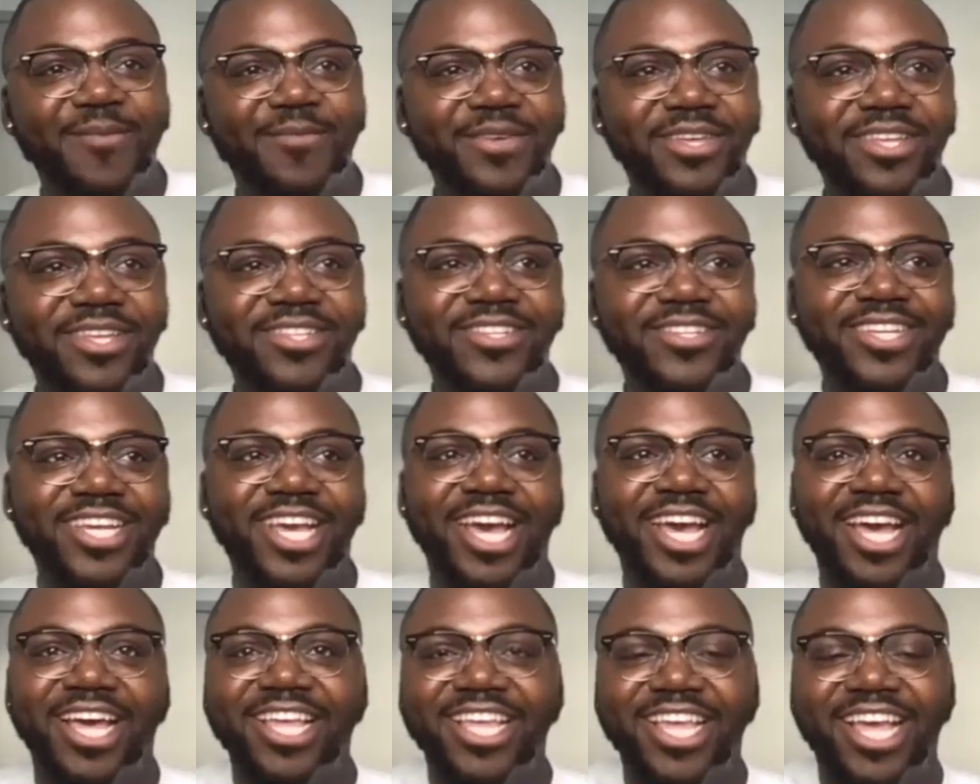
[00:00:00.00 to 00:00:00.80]
happened. You
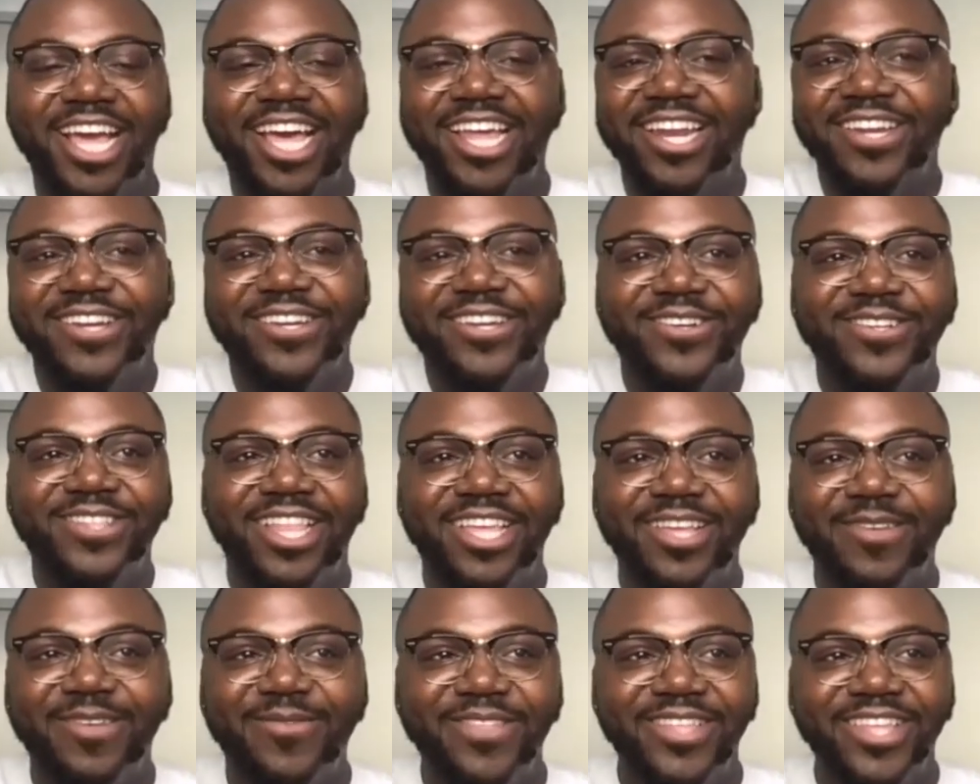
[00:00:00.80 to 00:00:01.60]
got I don't know,
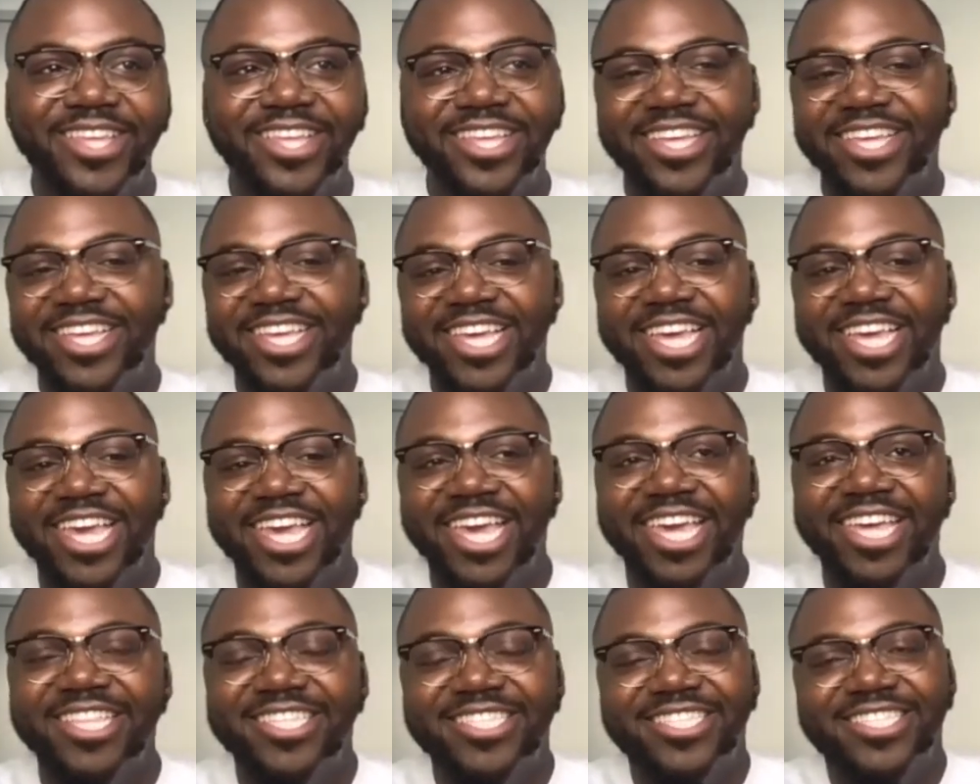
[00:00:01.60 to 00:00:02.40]
like
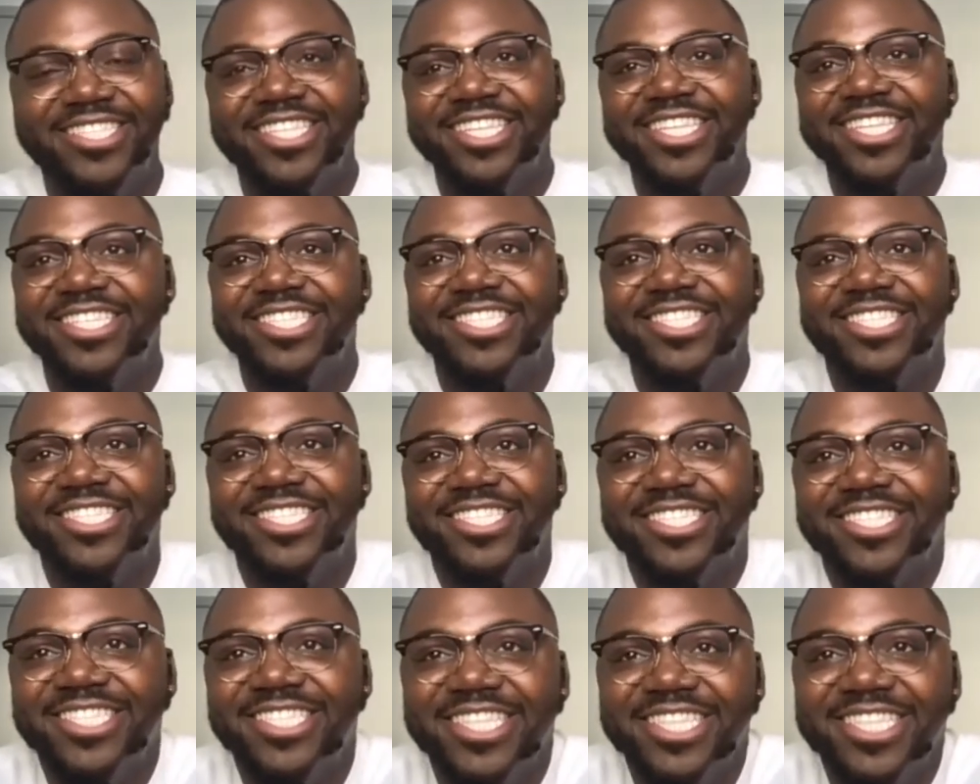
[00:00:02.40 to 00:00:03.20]
it's
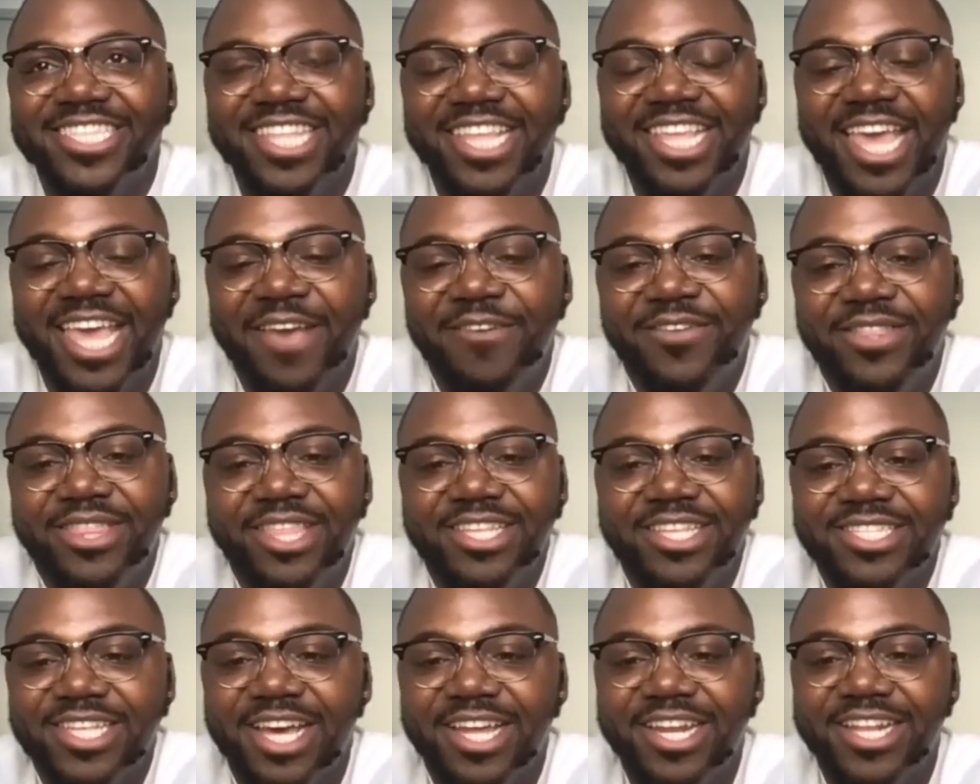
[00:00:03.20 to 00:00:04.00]
it's
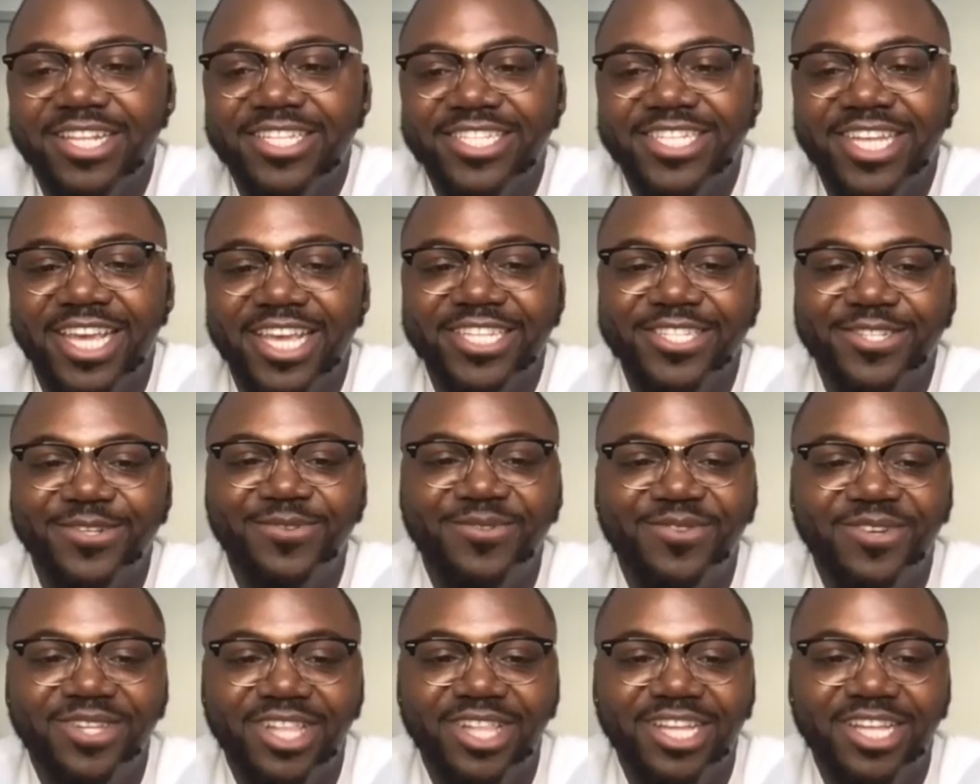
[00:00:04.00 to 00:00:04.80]
everything's kind of changed.
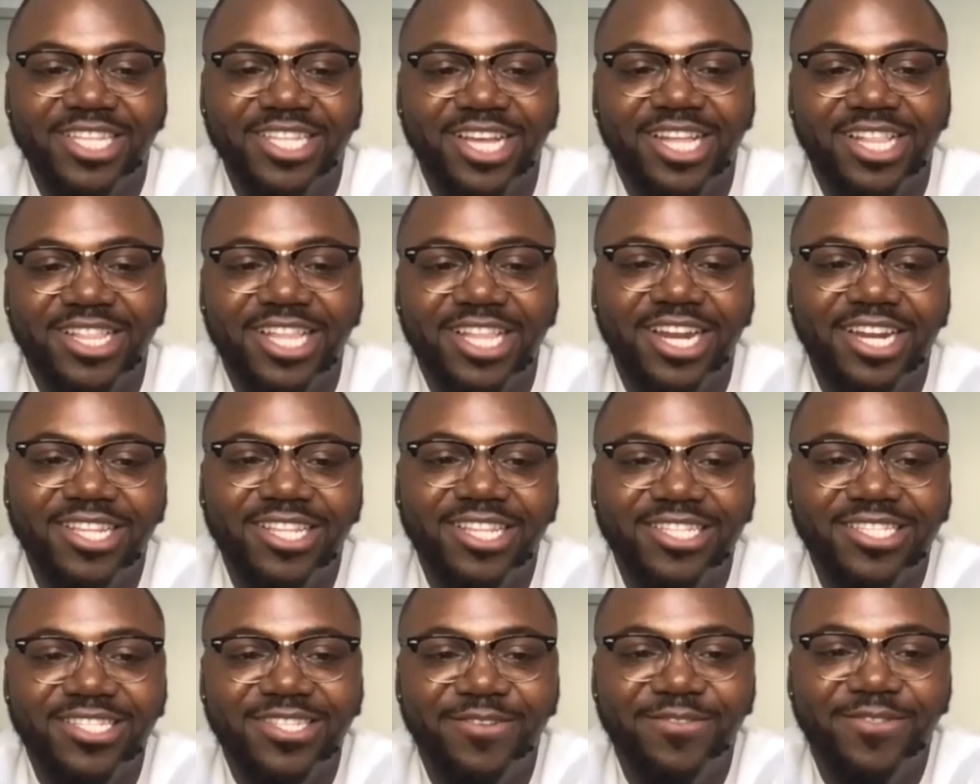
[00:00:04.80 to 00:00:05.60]
You realize like a lot
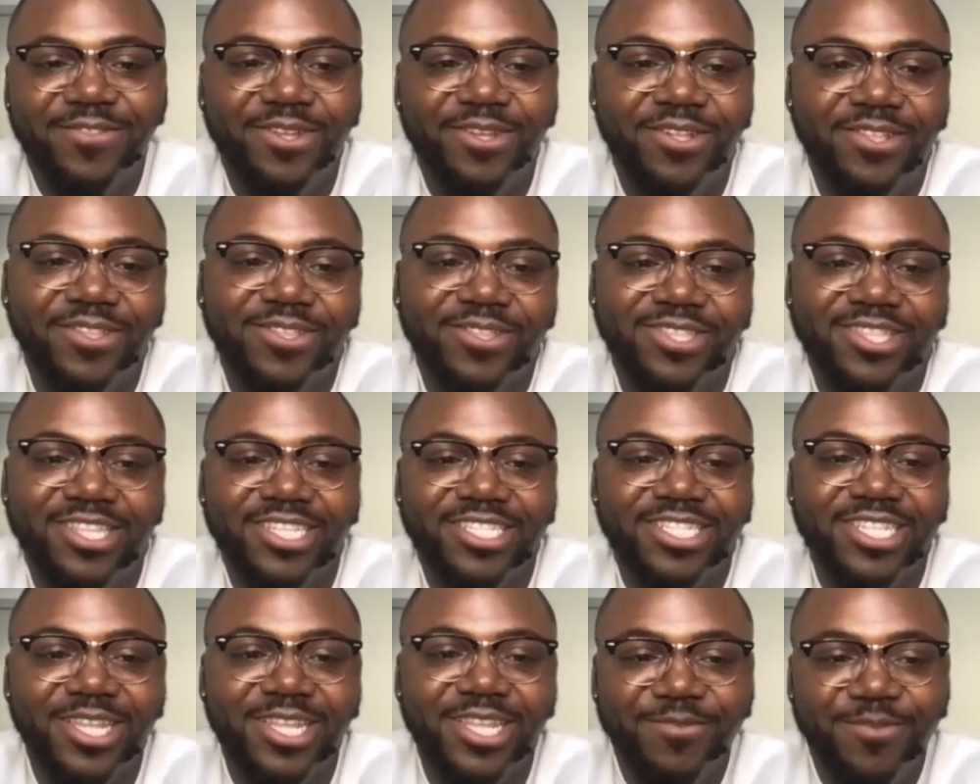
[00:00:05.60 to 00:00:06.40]
of this stuff
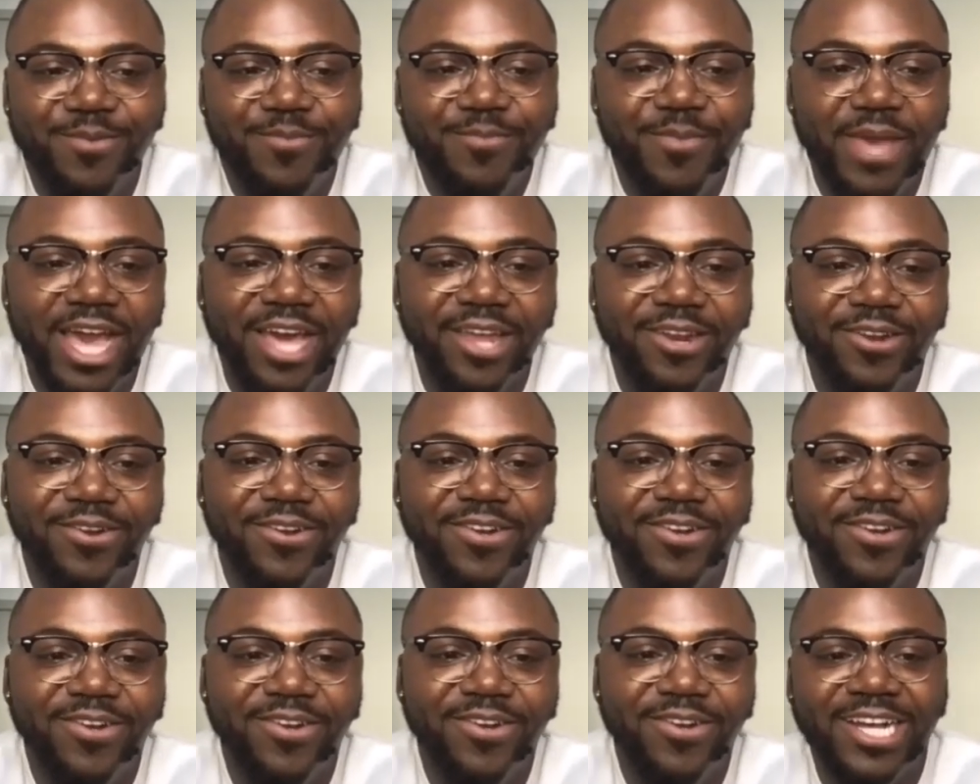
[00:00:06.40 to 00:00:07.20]
doesn't even
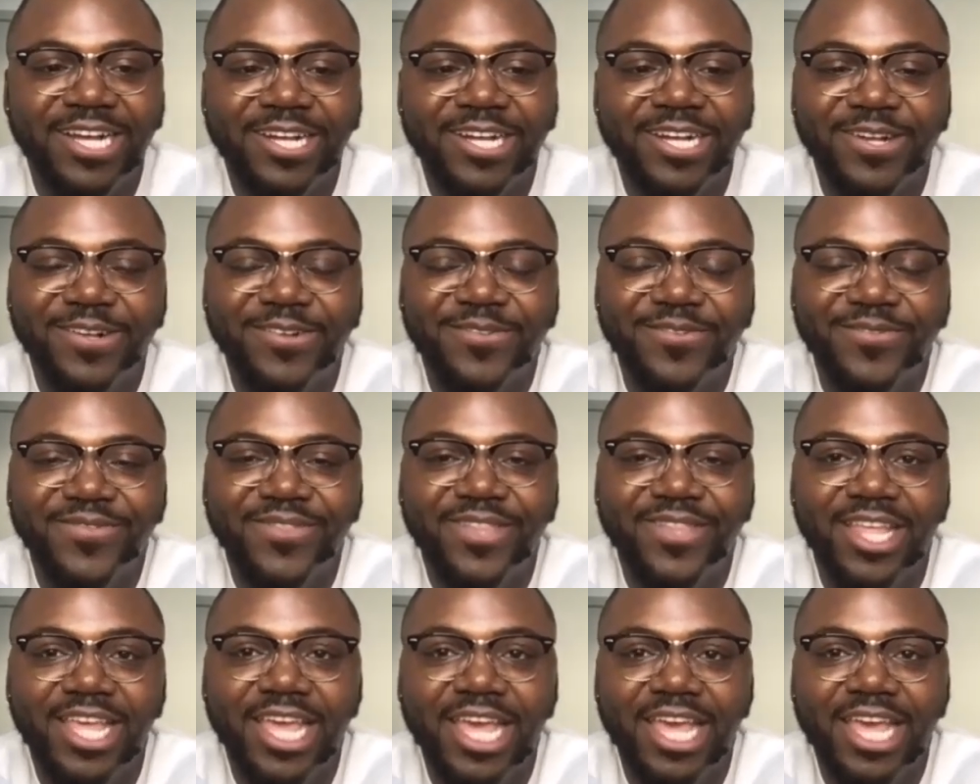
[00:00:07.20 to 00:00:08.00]
matter. Um,
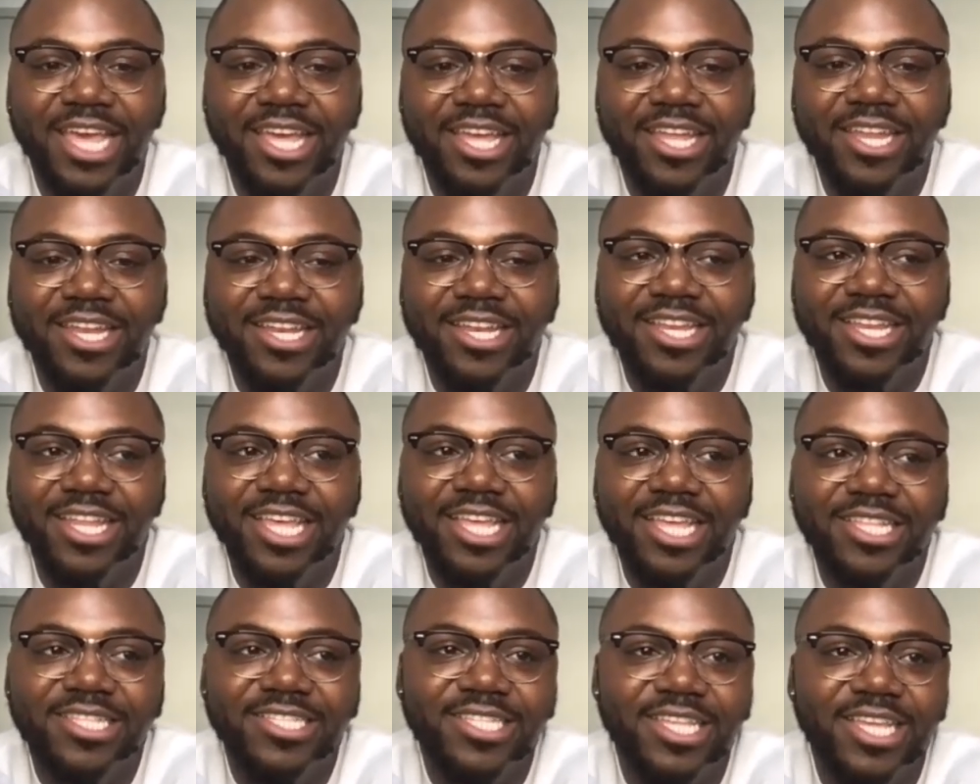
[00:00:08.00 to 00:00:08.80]
and
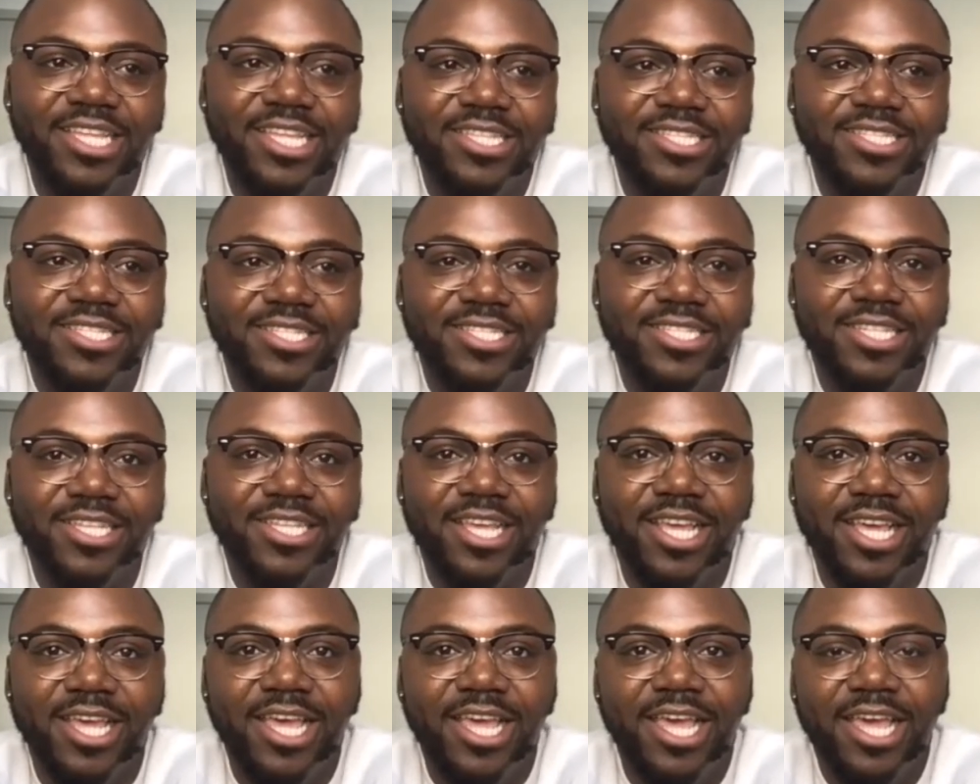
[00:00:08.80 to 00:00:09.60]
it's it's